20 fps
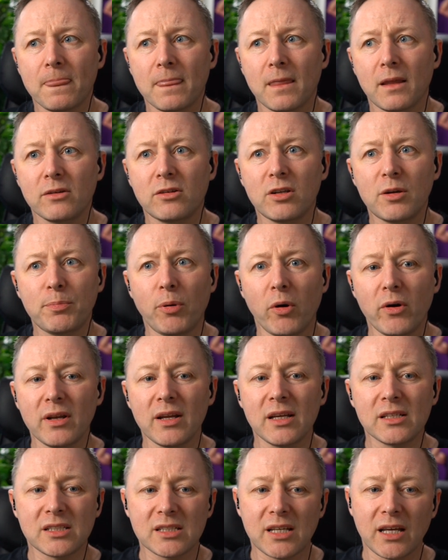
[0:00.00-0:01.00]
To the point
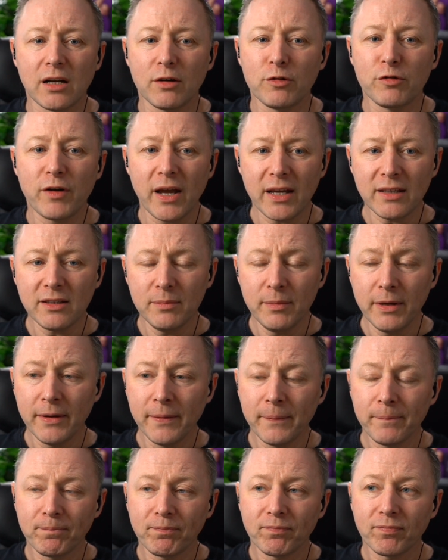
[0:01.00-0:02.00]
it's kind of affecting me.
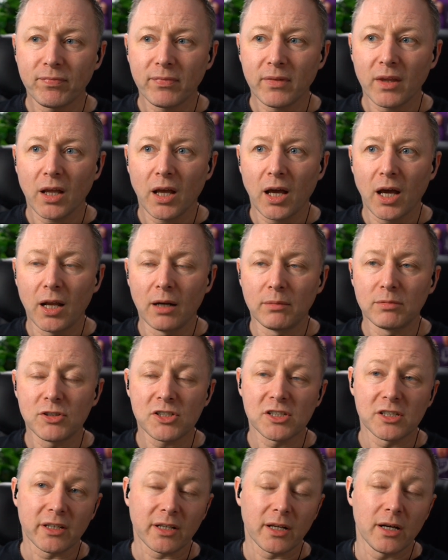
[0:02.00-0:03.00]
And I'm
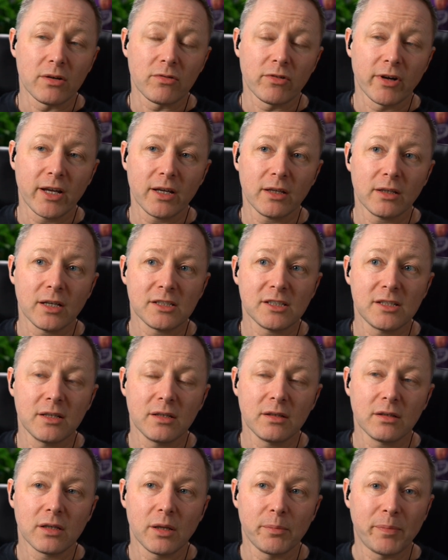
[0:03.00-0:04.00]
just like that, right?
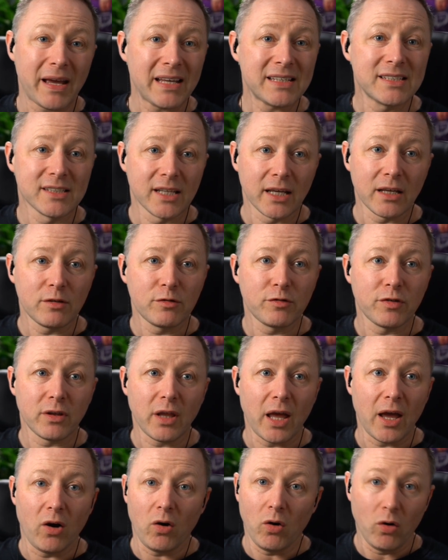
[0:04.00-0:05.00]
Listen, the best thing for
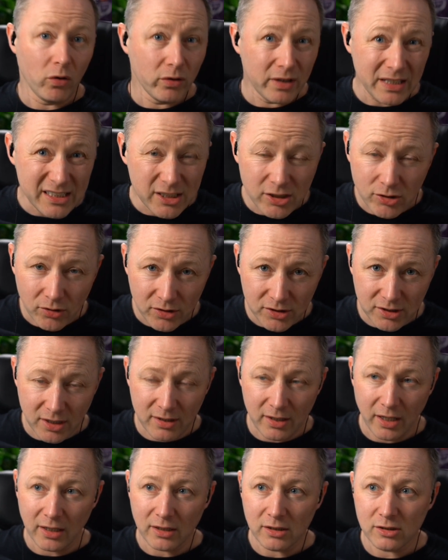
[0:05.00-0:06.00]
all these sorts of
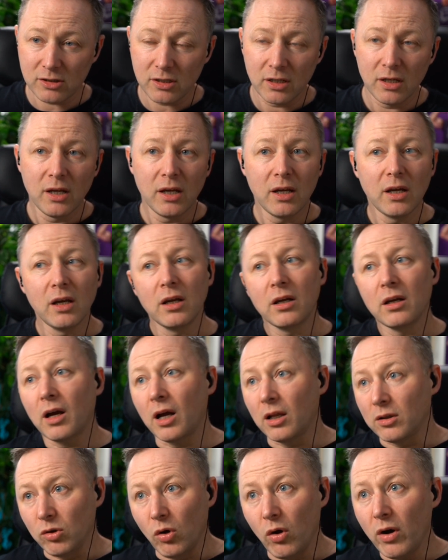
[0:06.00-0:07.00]
things,
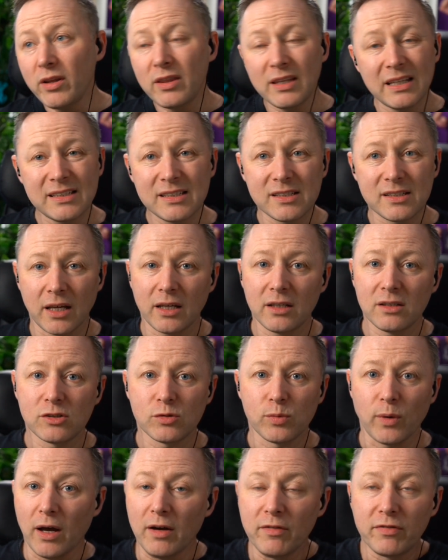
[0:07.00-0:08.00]
a lot of these things,
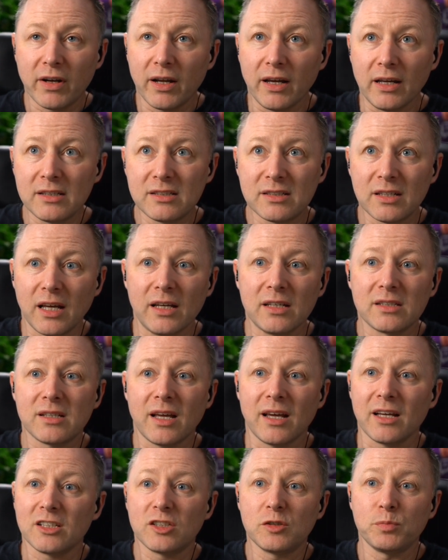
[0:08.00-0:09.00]
whatever it is, is
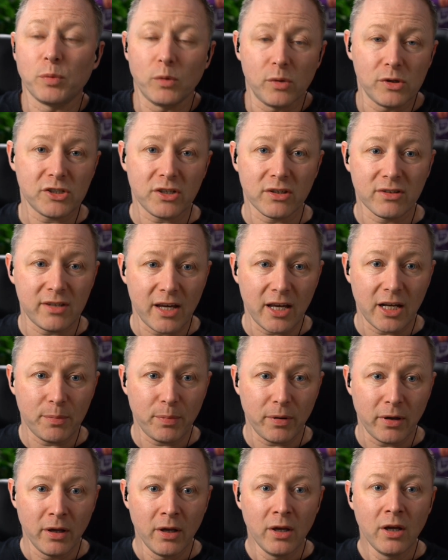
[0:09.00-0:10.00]
exposure
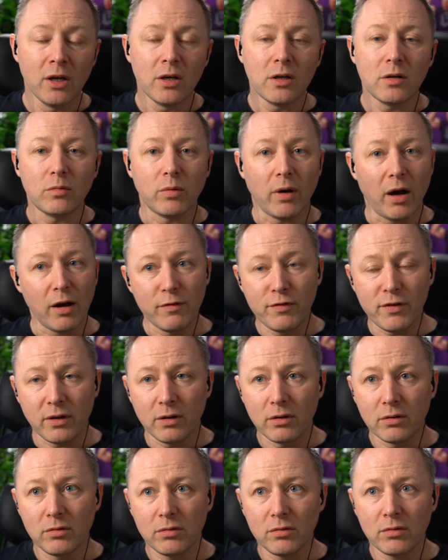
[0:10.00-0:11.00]
therapy. Whatever
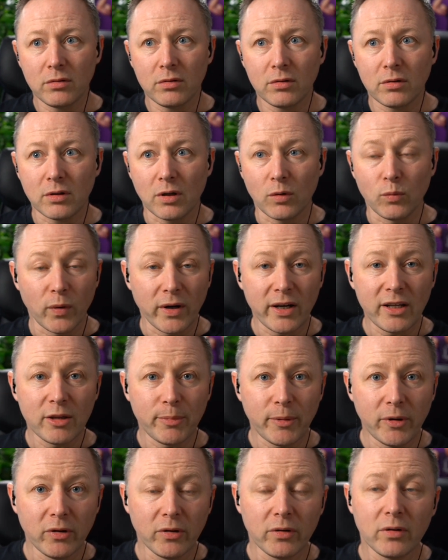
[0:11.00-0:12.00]
you're worried
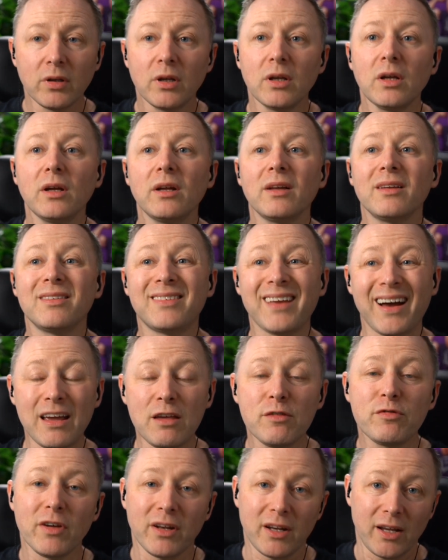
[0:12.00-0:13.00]
about,
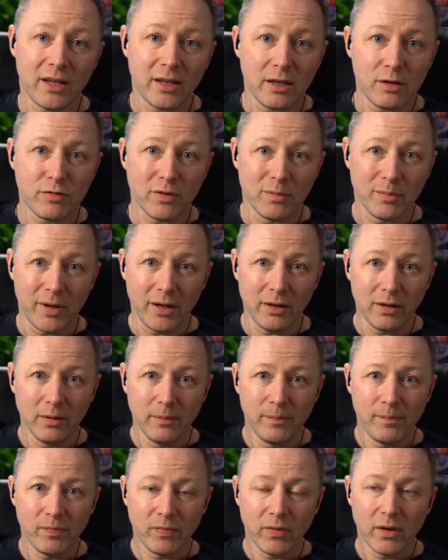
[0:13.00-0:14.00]
dive in it even more.
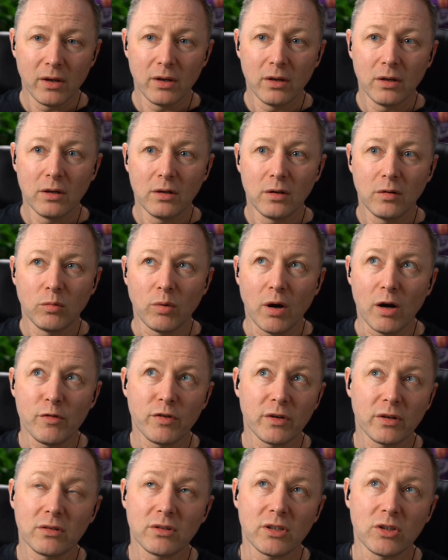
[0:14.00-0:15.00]

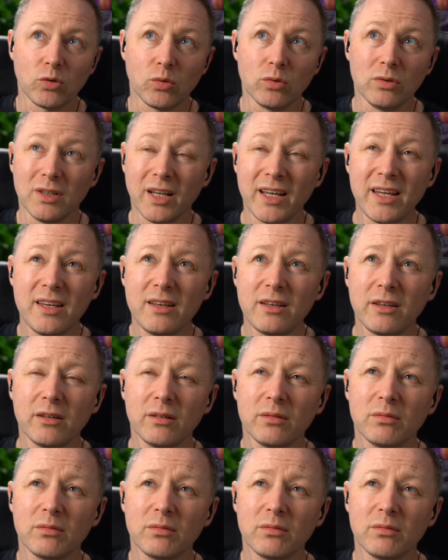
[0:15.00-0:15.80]
Whatever you don't like,